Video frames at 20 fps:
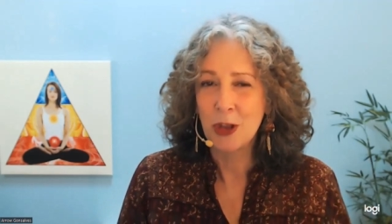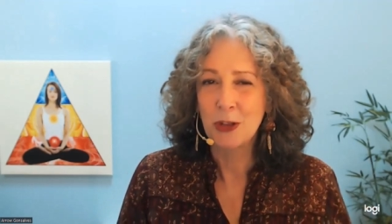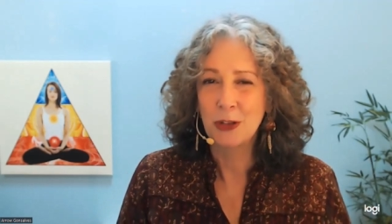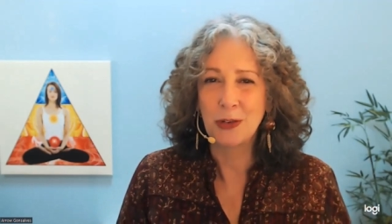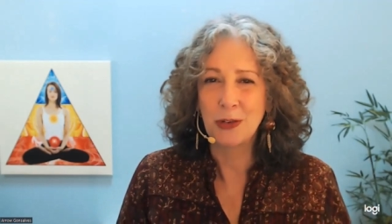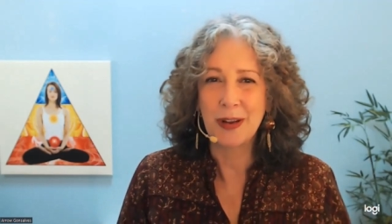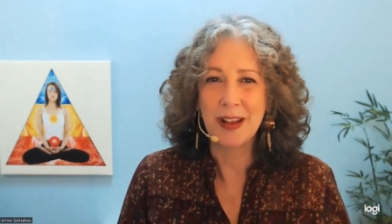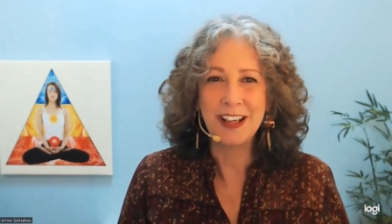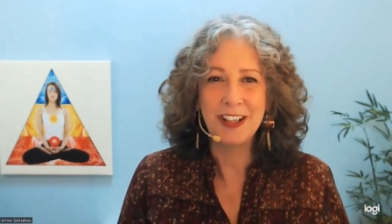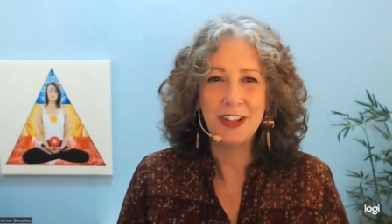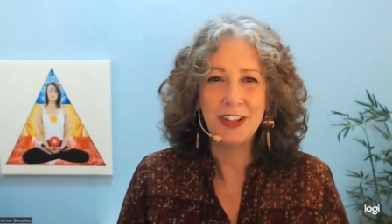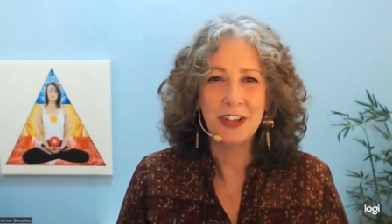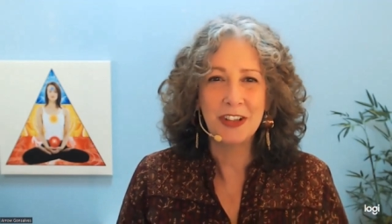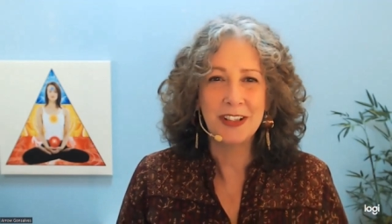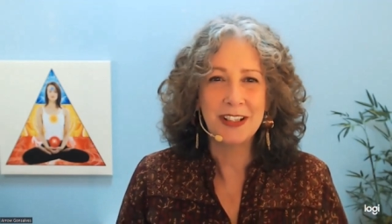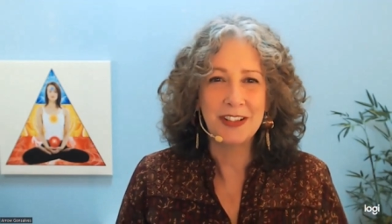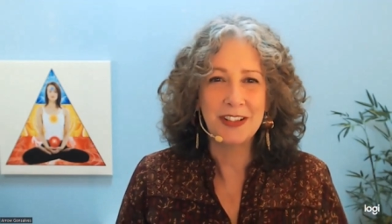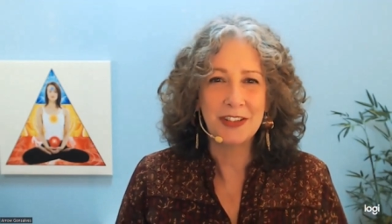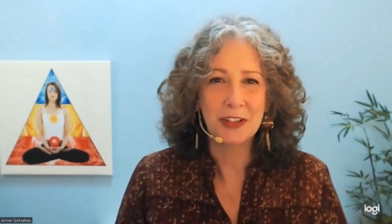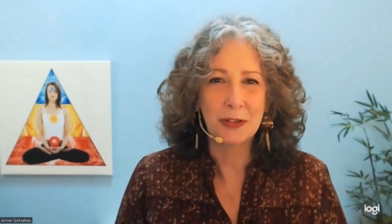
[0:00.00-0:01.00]
through ancient
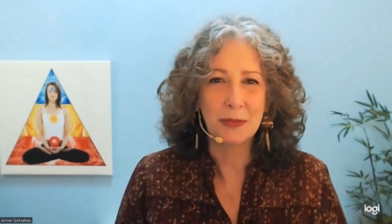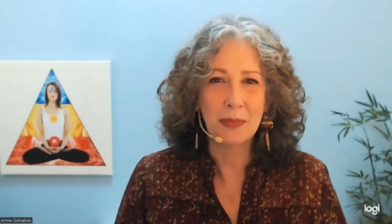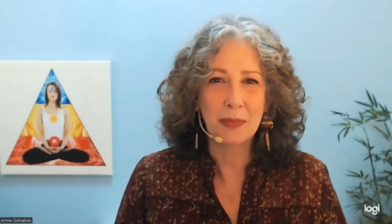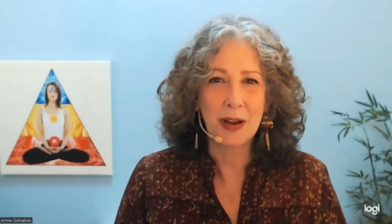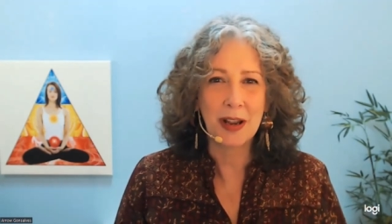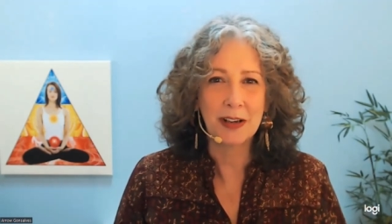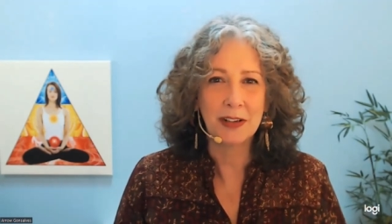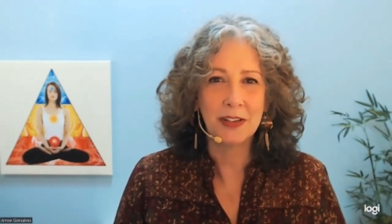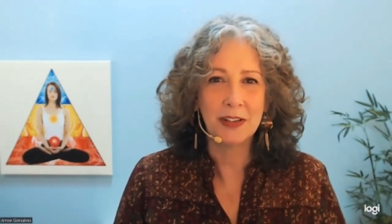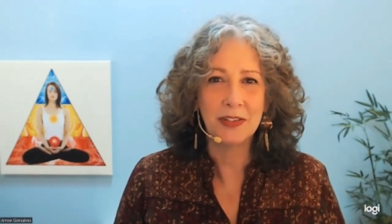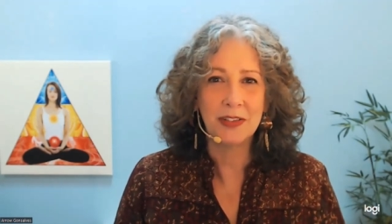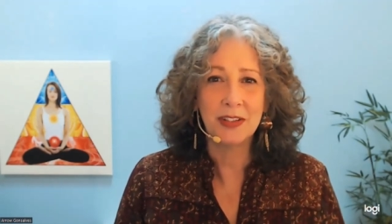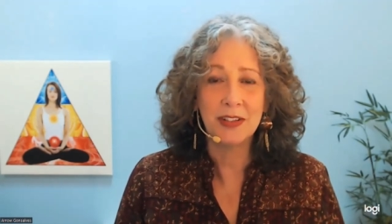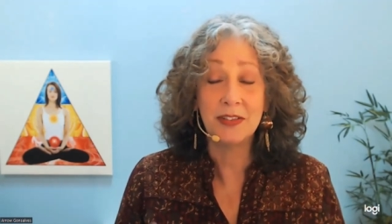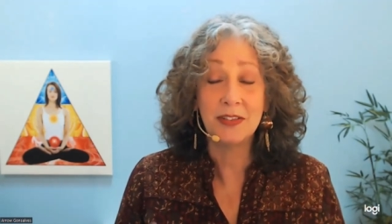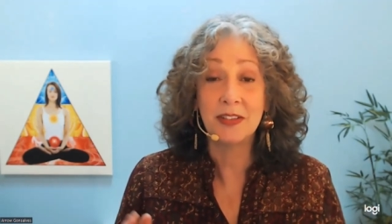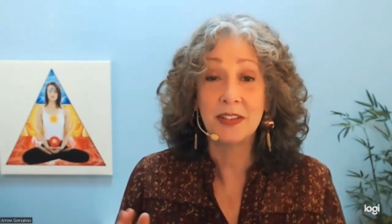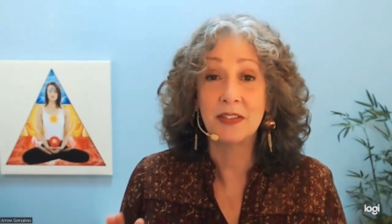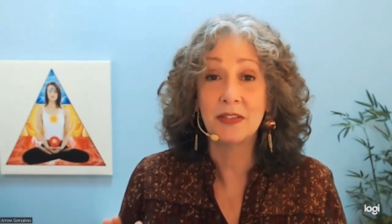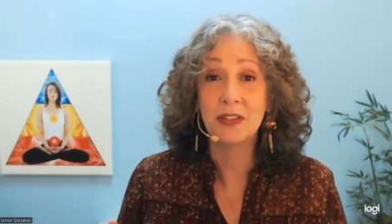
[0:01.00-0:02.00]
Eastern
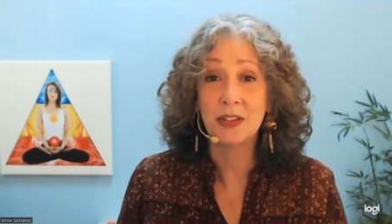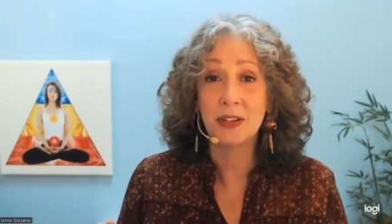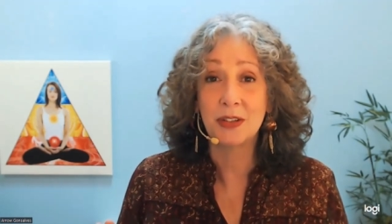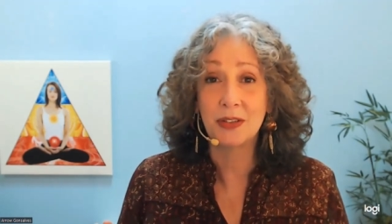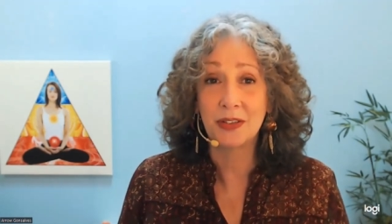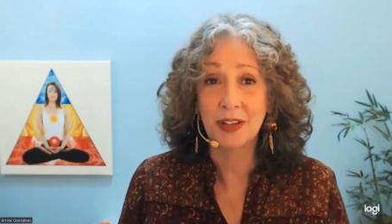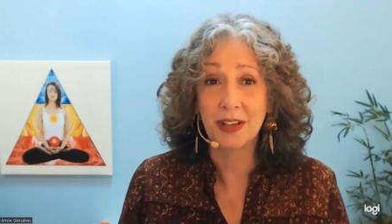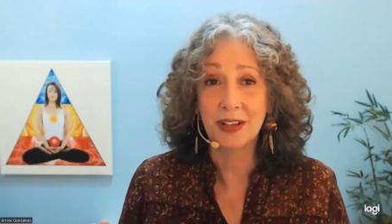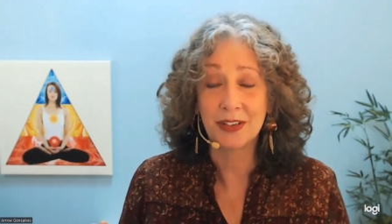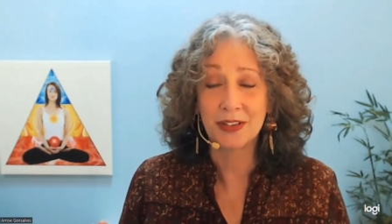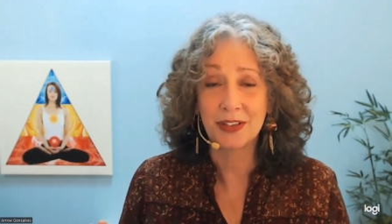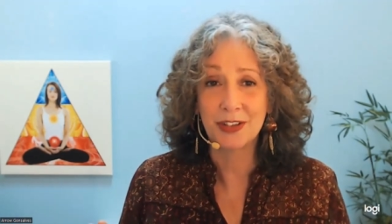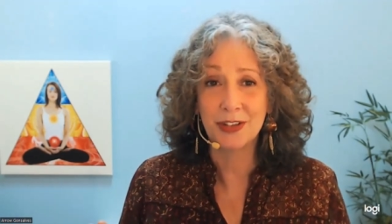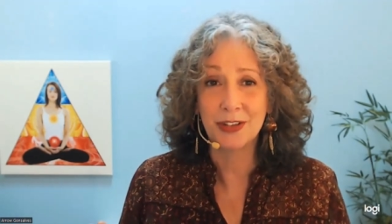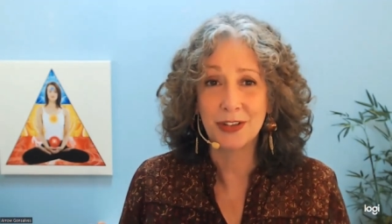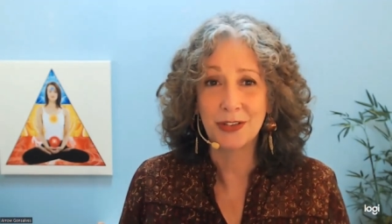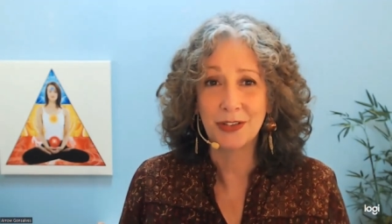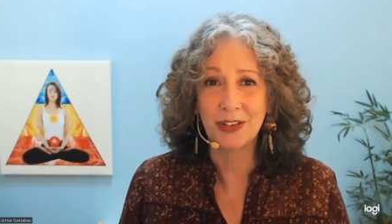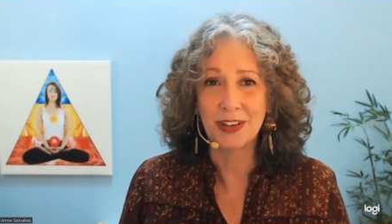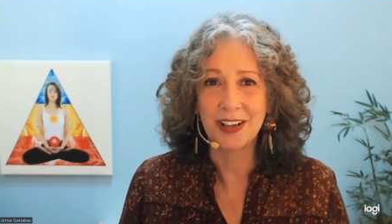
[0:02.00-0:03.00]
practices since
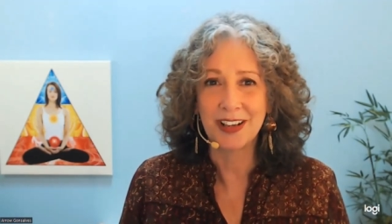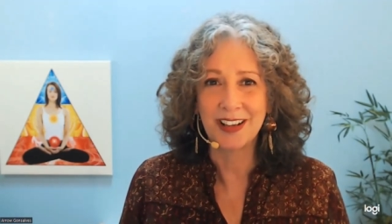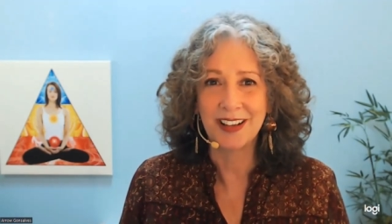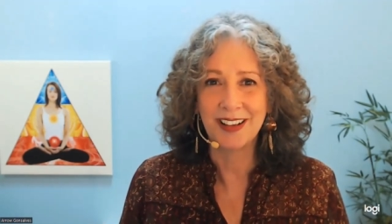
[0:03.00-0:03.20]
2003.